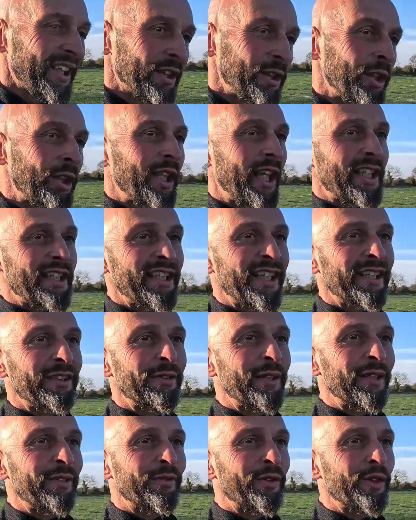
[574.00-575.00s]
in
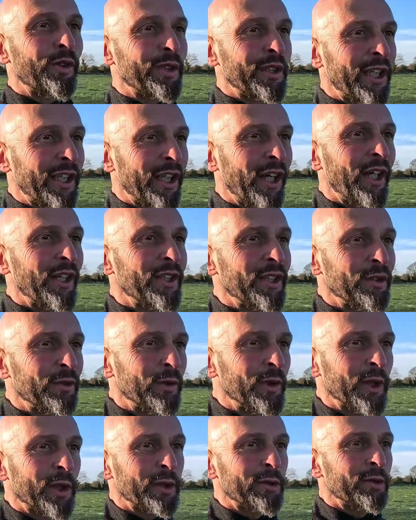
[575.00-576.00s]
2024, in an ideal
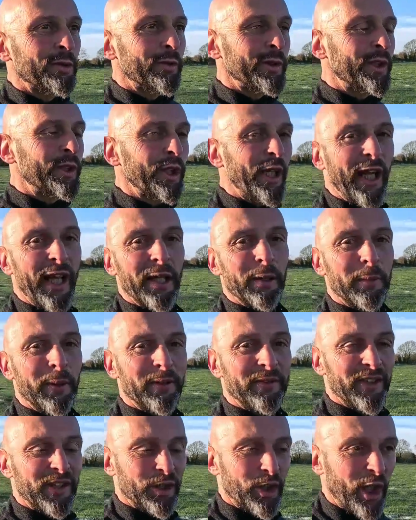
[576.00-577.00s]
world, we should have had a bit
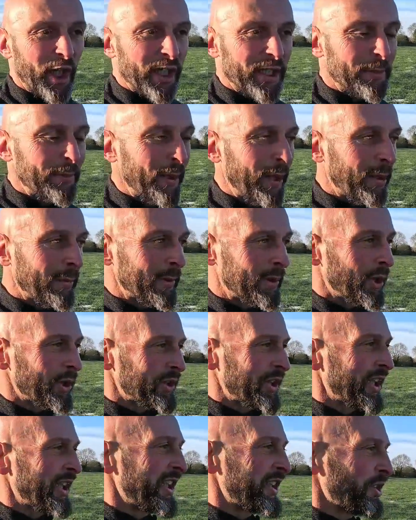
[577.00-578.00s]
of a dry spell
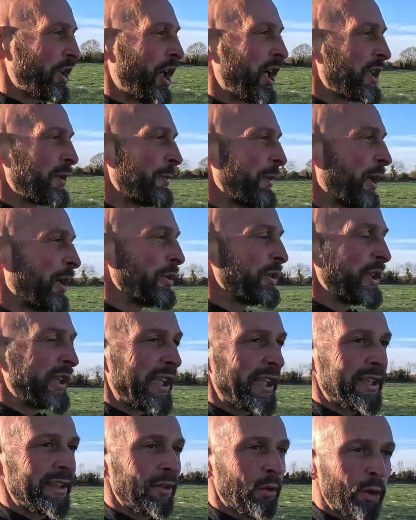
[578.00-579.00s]
because in a dry spell you
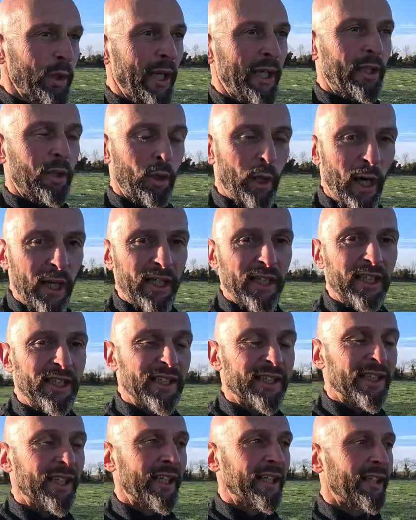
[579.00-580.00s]
get all that
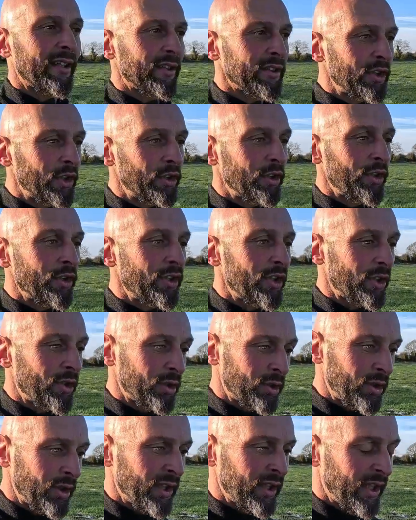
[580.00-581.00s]
cracking and it
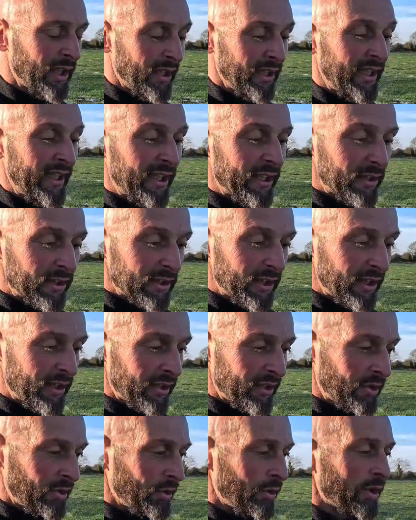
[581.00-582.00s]
introduces air into
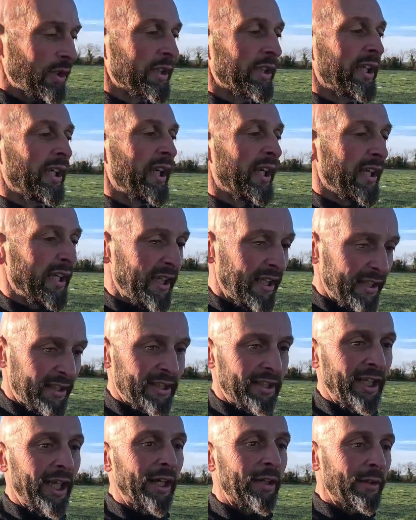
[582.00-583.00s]
the soil and it, and it
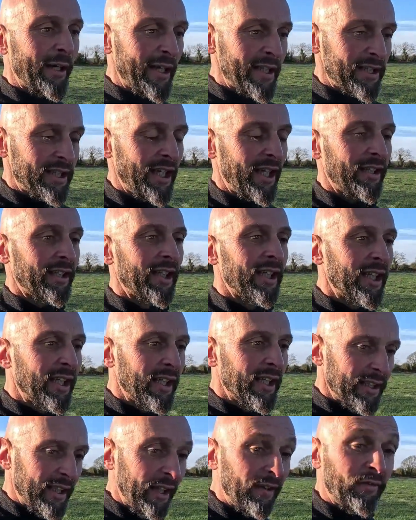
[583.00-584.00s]
accelerates that,
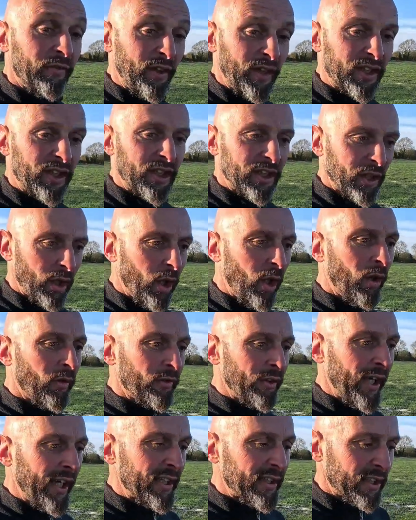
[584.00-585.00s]
that fixing of
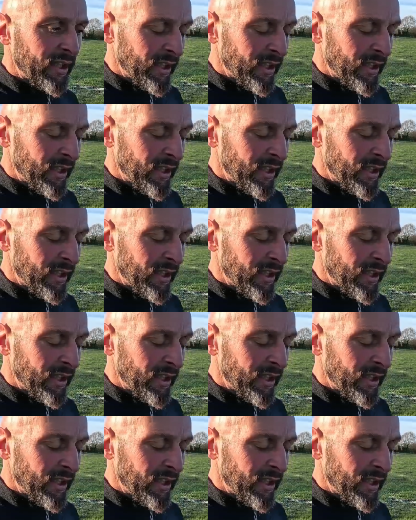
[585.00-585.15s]
that